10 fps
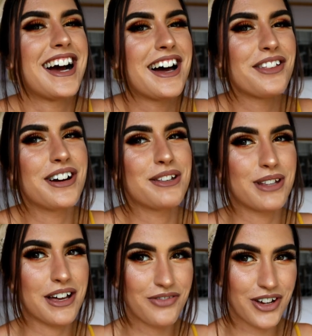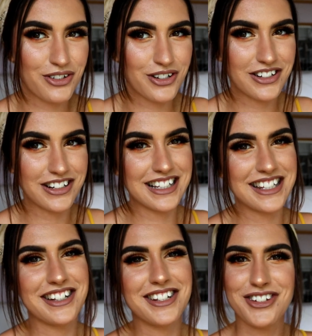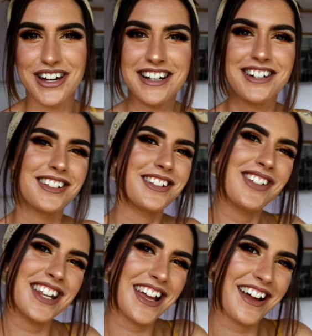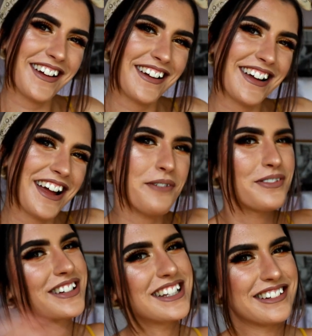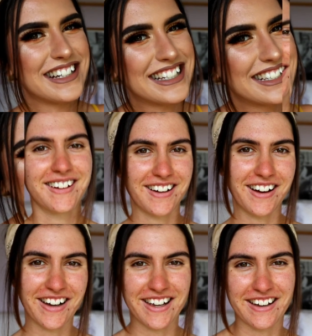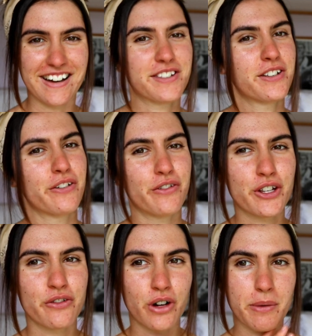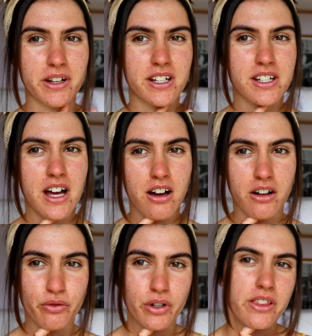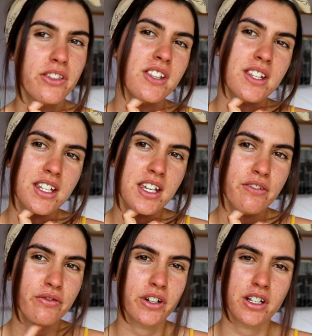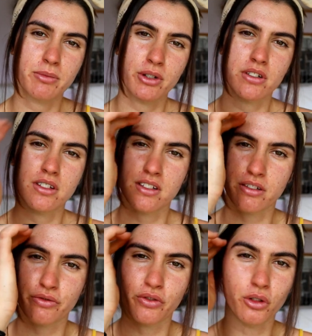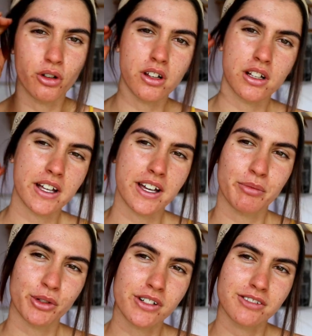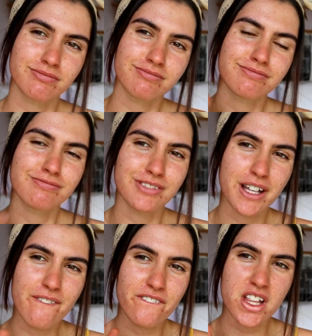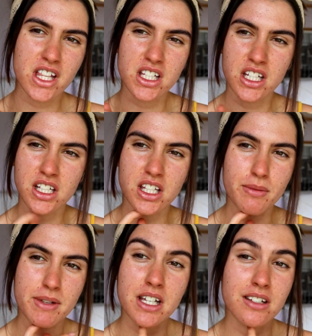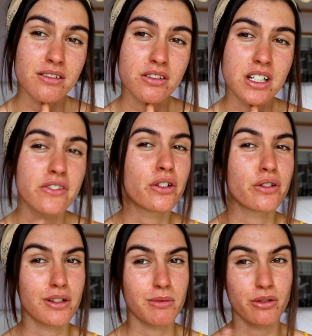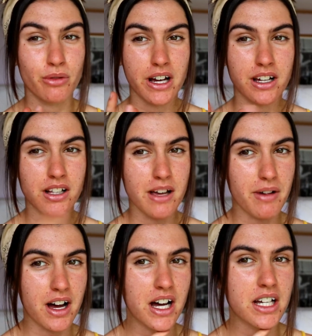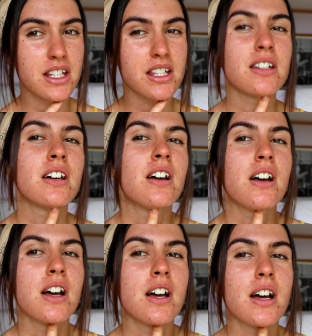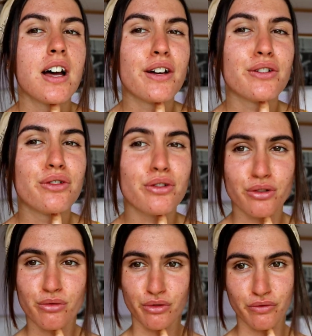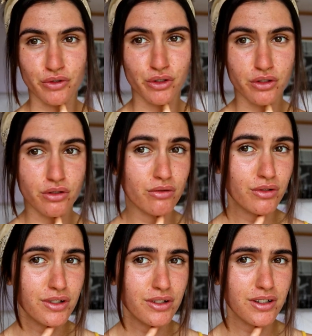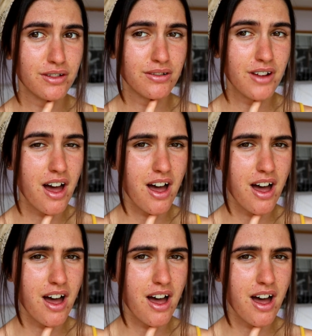Otherwise, without further ado, let's get straight into the video. Hope you enjoy. Okay guys, so first of all, I'm going to start off with the skin first, because this is a full glam look. I'm feeling that it's going to be like, even though it's going to be quite glam eyes, I do want to focus on the skin.